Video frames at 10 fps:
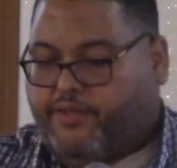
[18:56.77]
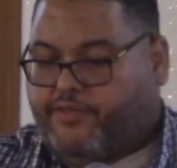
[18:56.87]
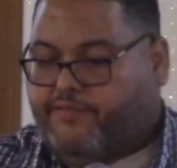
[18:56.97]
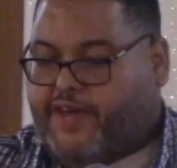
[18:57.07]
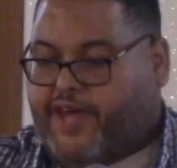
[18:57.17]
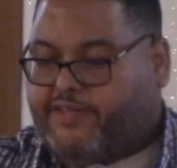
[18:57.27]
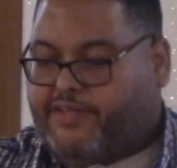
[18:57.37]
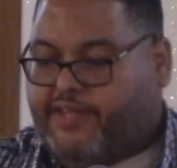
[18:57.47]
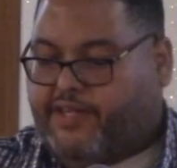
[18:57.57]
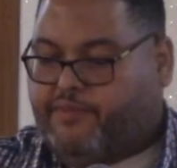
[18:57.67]
The fact
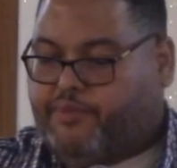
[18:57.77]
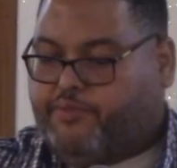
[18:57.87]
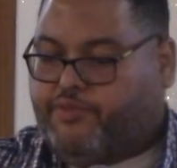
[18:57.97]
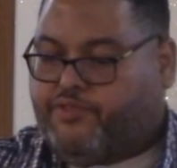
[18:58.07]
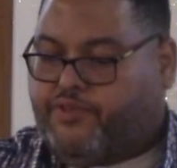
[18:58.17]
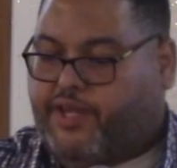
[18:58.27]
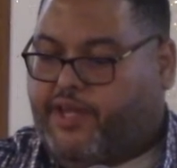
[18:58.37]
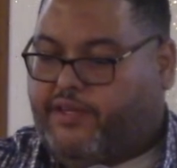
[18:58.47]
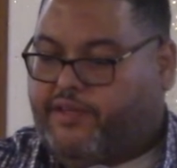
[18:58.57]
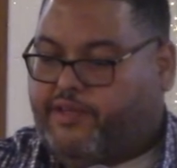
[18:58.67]
that they could be
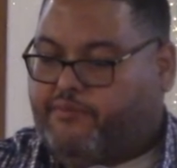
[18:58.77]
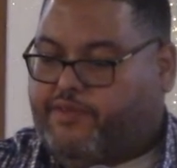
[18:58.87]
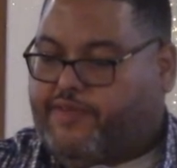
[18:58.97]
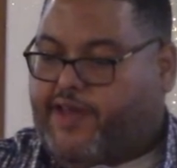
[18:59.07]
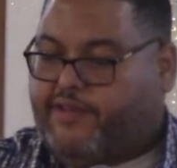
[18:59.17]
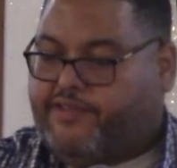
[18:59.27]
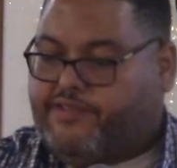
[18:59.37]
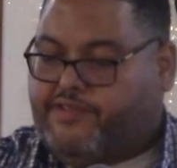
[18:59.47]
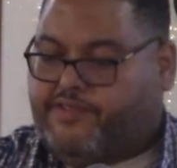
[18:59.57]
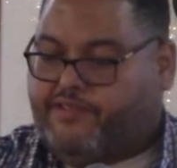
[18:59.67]
portrayed in their mythologies